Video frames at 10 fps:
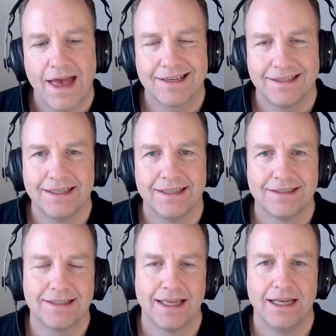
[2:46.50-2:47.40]
fact
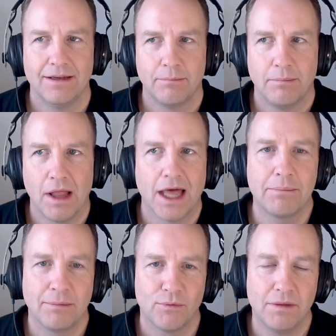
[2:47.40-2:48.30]
is that a lot of
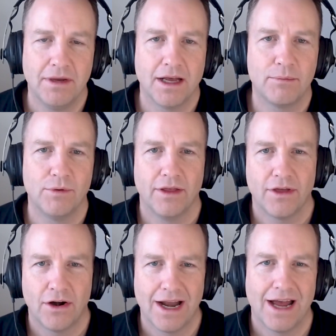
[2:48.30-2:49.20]
people we meet up with
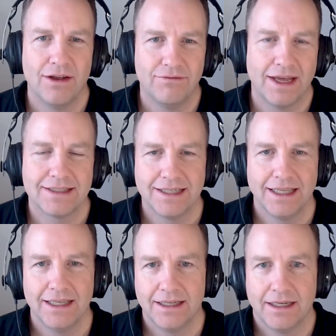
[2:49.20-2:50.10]
are out
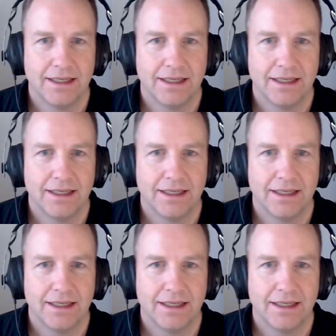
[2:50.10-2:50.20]
investing in,